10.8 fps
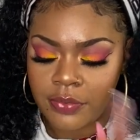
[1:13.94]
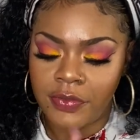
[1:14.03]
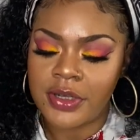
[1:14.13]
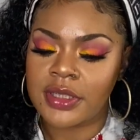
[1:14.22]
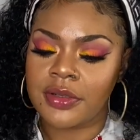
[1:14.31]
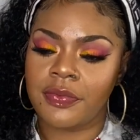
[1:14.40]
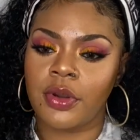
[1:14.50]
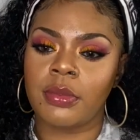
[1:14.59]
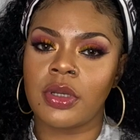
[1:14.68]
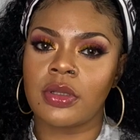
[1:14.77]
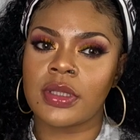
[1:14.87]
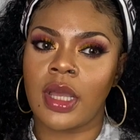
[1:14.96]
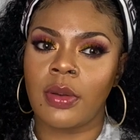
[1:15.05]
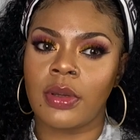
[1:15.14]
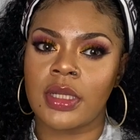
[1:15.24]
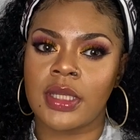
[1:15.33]
first and foremost, I
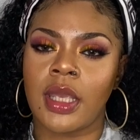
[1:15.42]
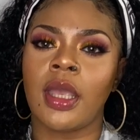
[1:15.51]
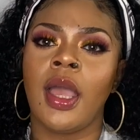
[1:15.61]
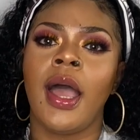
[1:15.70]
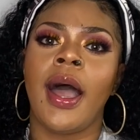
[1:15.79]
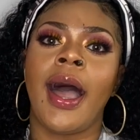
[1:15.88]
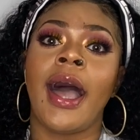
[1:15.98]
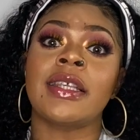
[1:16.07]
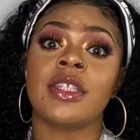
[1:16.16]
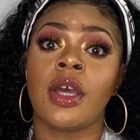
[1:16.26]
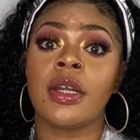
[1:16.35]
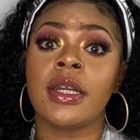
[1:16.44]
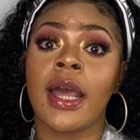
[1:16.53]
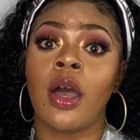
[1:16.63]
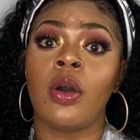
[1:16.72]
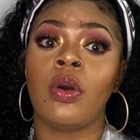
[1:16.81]
want to say I
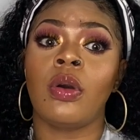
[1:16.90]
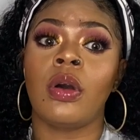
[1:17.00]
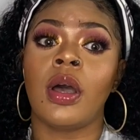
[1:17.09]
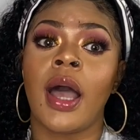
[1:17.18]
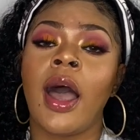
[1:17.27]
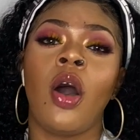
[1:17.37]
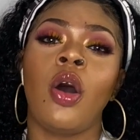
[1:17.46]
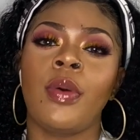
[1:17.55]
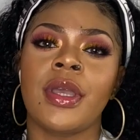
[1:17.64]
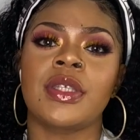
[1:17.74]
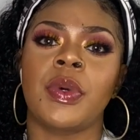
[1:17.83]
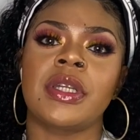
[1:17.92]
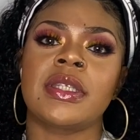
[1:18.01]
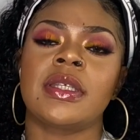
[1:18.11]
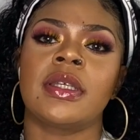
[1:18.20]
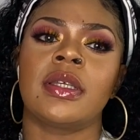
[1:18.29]
always wanted
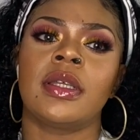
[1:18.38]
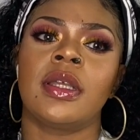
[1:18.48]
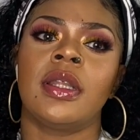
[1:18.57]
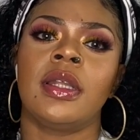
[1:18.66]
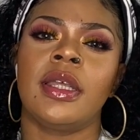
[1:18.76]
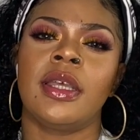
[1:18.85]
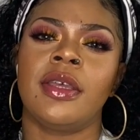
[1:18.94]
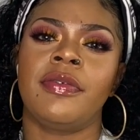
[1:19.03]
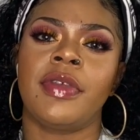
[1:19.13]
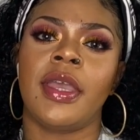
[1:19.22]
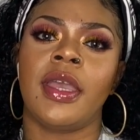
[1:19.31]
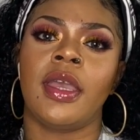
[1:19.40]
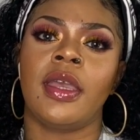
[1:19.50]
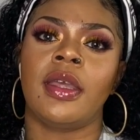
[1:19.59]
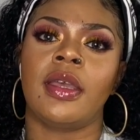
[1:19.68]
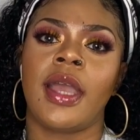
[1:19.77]
to live
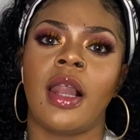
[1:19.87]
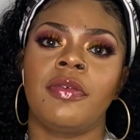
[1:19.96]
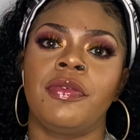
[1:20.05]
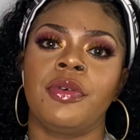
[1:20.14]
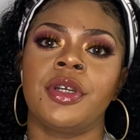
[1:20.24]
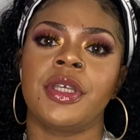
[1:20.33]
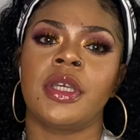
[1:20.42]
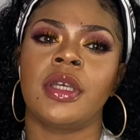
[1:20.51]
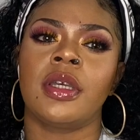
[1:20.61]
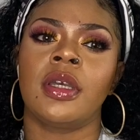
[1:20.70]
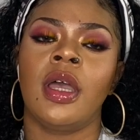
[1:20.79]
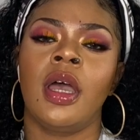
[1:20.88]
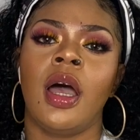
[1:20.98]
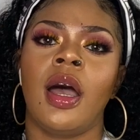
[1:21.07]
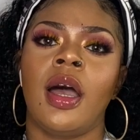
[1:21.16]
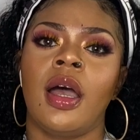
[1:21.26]
in California.
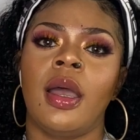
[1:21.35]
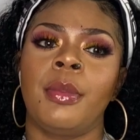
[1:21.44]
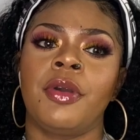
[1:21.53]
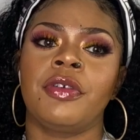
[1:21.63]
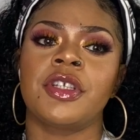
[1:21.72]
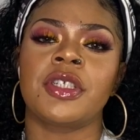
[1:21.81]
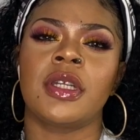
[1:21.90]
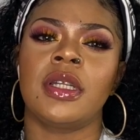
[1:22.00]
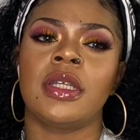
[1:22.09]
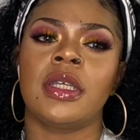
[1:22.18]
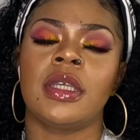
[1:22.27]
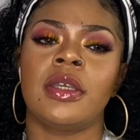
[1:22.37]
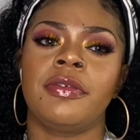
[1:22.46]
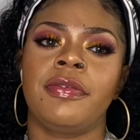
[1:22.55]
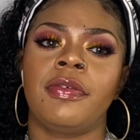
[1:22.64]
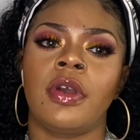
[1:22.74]
I'm originally
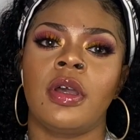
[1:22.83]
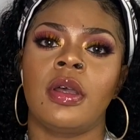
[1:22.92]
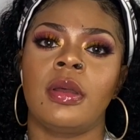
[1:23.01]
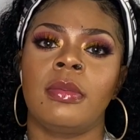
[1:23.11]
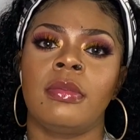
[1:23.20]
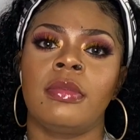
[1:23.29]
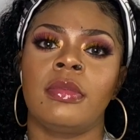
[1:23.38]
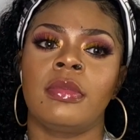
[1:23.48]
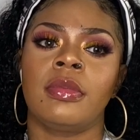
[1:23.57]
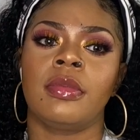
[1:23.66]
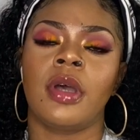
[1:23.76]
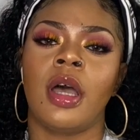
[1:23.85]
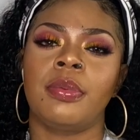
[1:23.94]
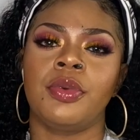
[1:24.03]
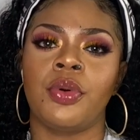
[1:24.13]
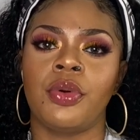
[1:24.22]
from
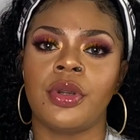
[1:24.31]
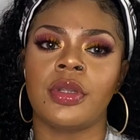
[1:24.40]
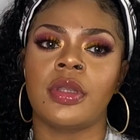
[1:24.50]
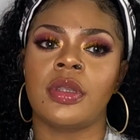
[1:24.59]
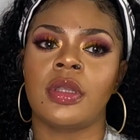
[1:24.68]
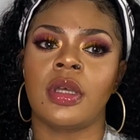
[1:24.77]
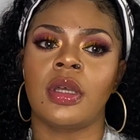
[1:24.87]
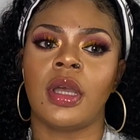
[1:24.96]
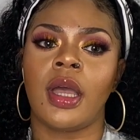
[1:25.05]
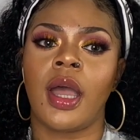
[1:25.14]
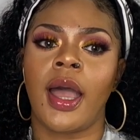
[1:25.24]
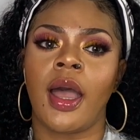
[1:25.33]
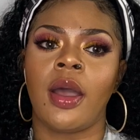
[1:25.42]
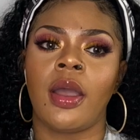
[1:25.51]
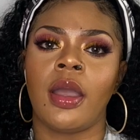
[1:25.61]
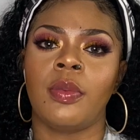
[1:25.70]
up north.
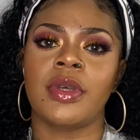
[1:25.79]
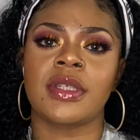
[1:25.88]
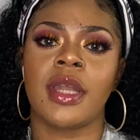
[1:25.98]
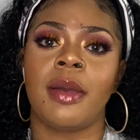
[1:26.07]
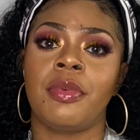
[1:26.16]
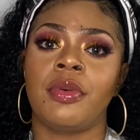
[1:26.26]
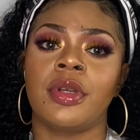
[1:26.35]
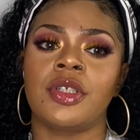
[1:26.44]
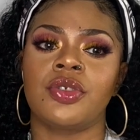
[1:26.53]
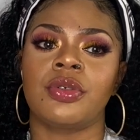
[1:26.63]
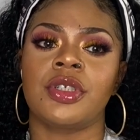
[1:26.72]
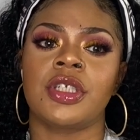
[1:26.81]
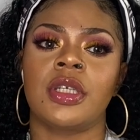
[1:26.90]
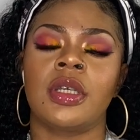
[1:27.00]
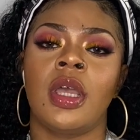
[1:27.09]
I was not born in Georgia,